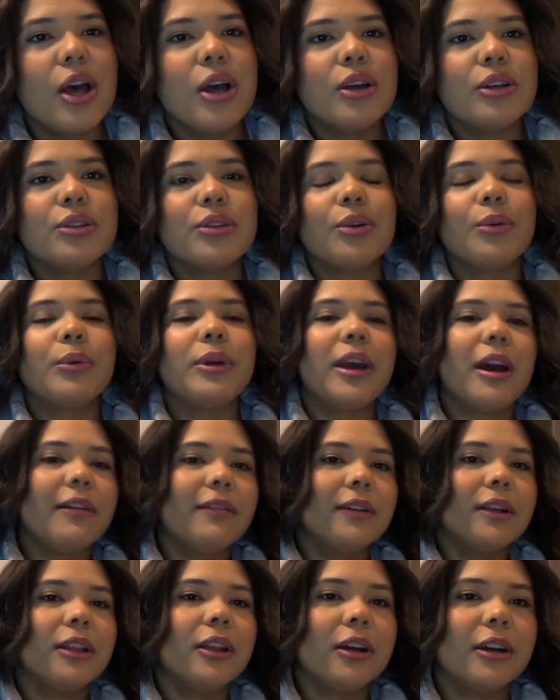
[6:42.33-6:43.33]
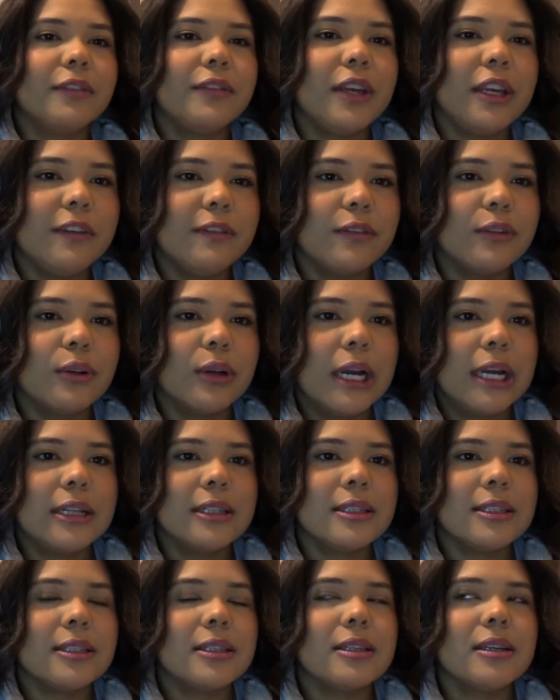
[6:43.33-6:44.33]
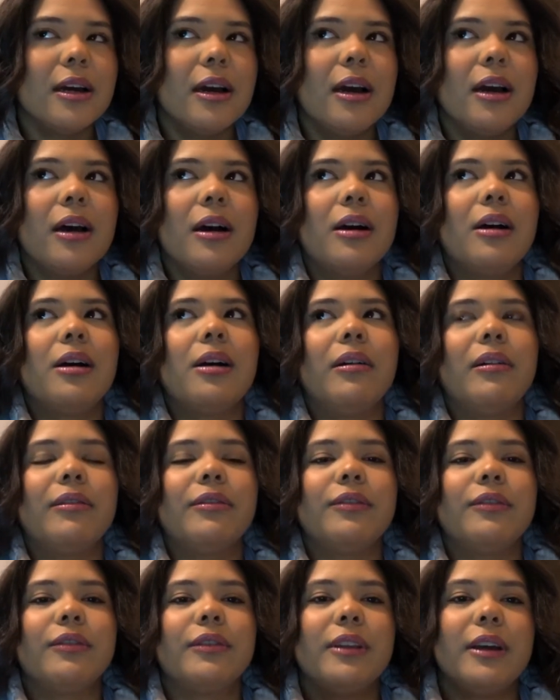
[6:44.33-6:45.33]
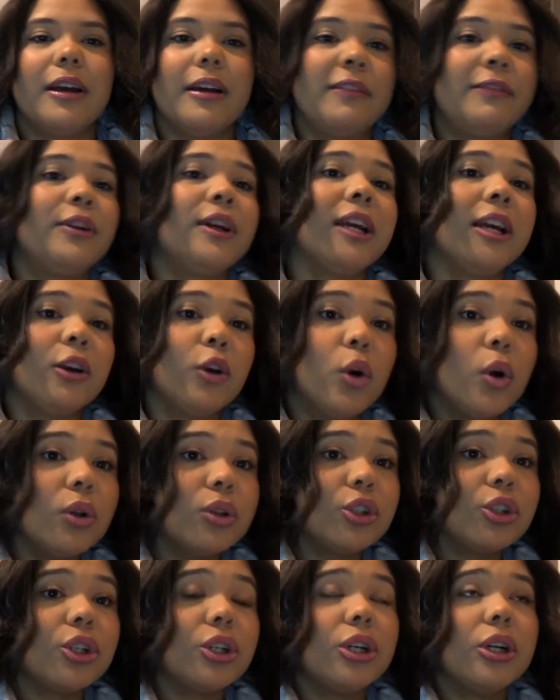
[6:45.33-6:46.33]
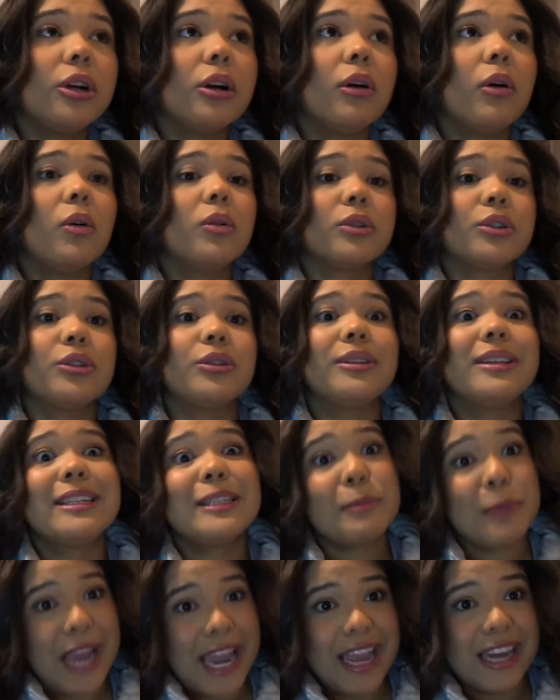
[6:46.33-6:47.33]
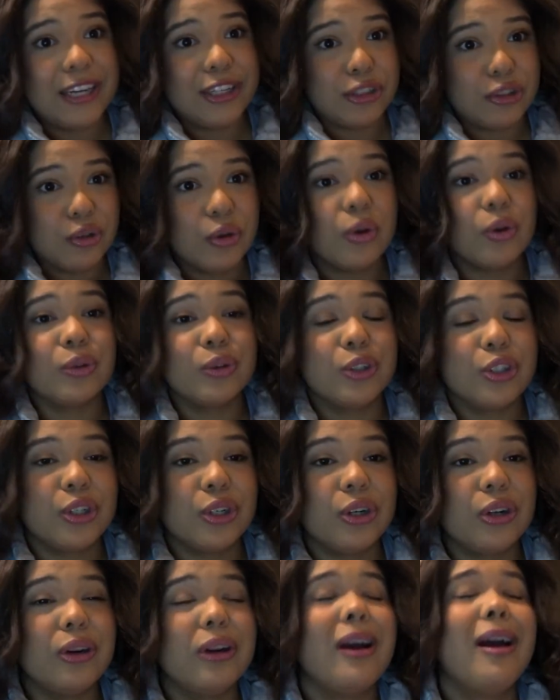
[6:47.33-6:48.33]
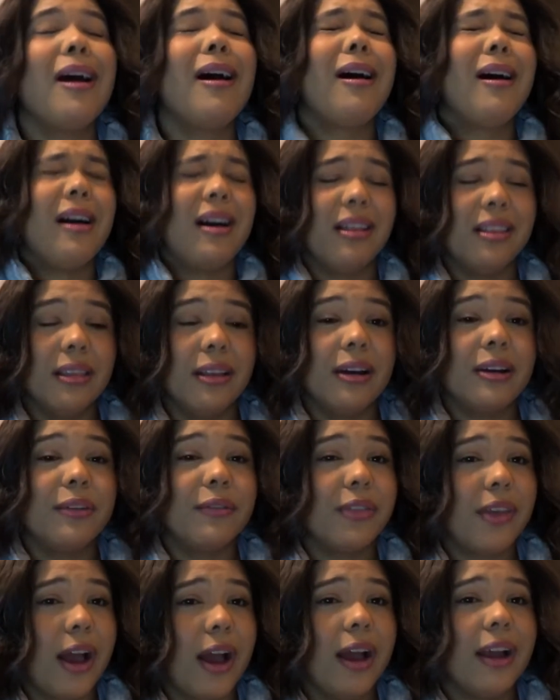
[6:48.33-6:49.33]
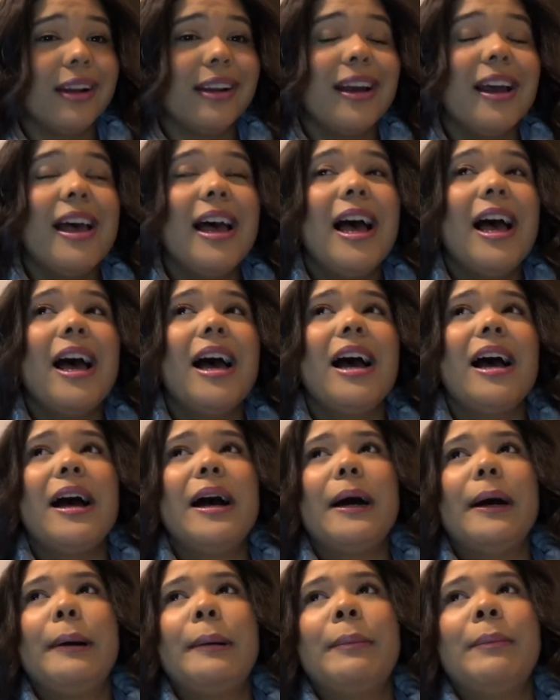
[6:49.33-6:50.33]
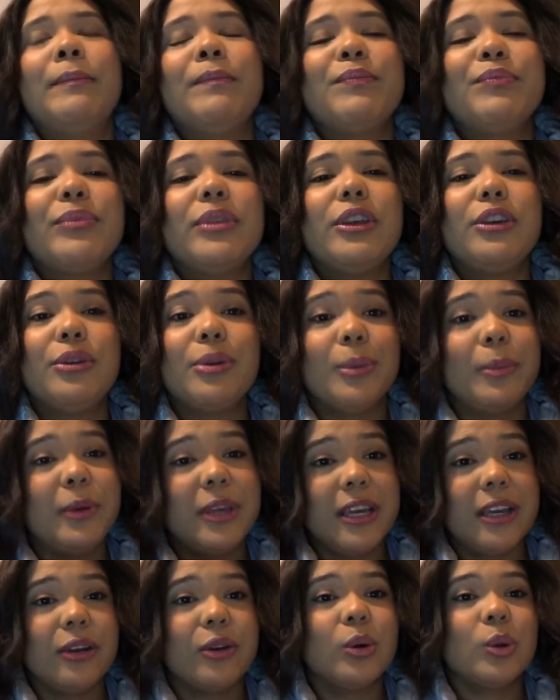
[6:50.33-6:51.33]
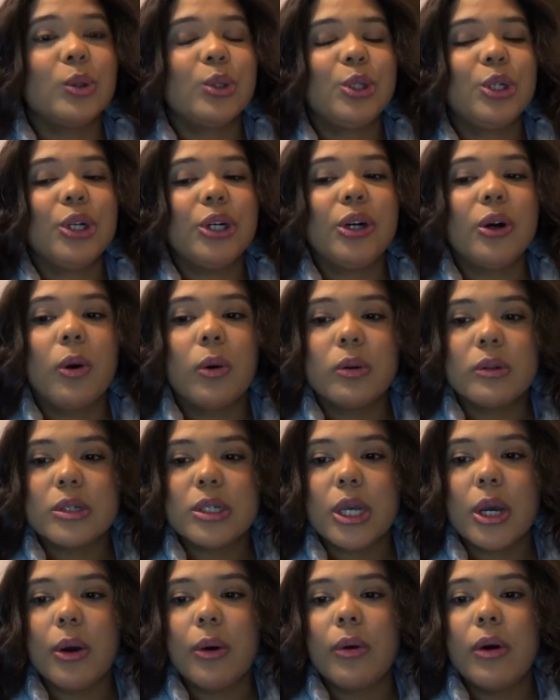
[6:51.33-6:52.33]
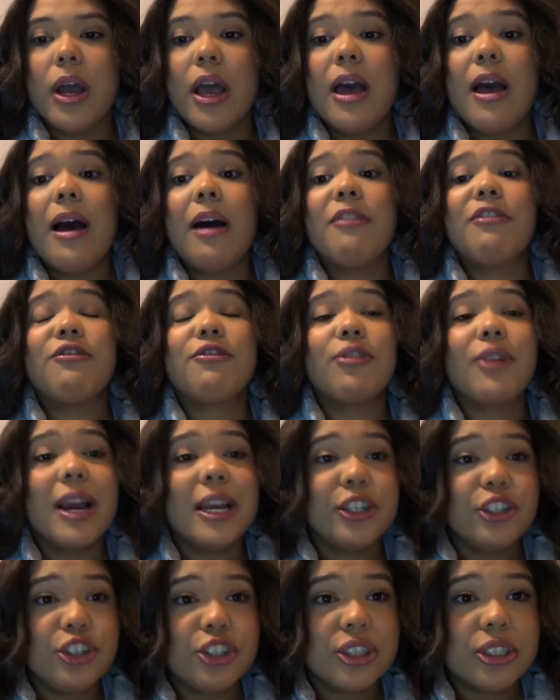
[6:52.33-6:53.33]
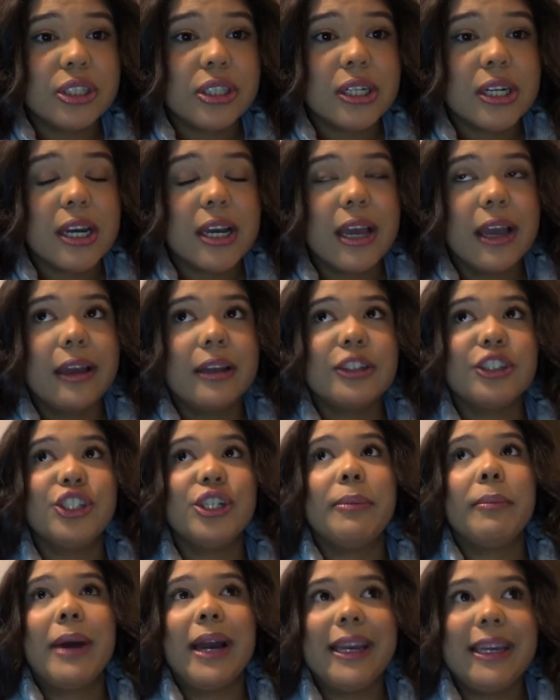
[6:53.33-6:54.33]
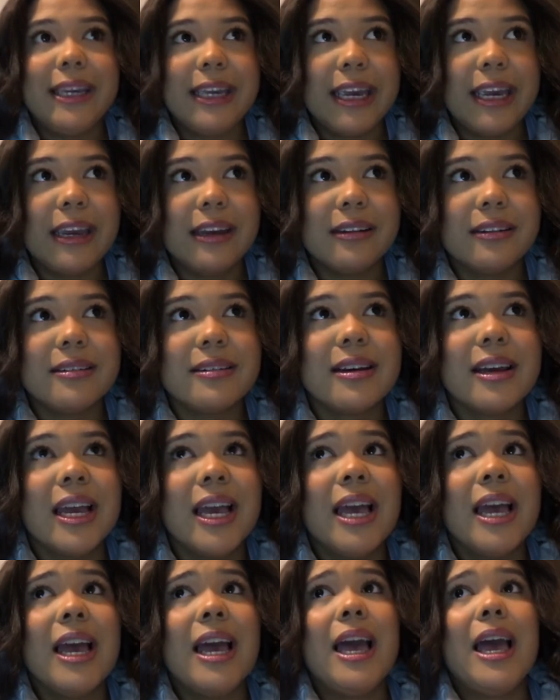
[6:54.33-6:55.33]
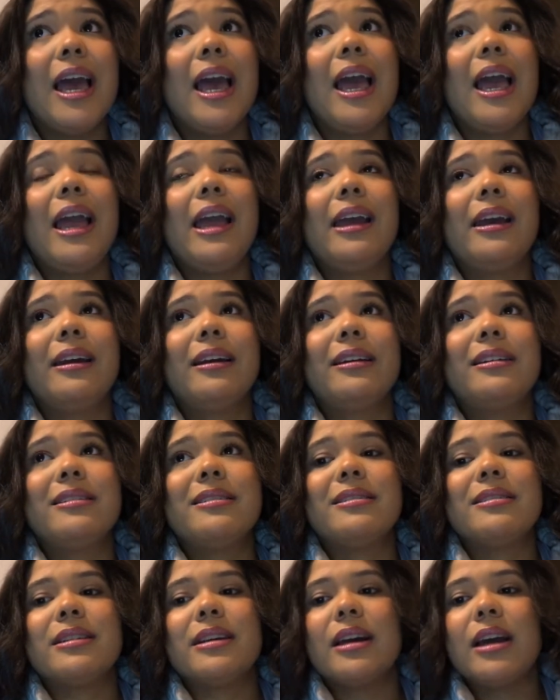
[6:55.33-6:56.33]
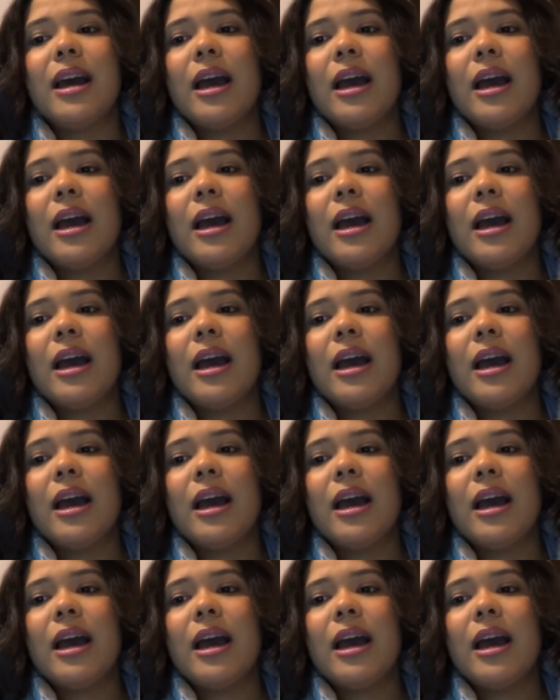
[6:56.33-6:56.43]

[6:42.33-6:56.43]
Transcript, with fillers: so we have a lot of influence of the african culture also the spanish culture a lot of that. Um, European culture also, French, Jamaican, and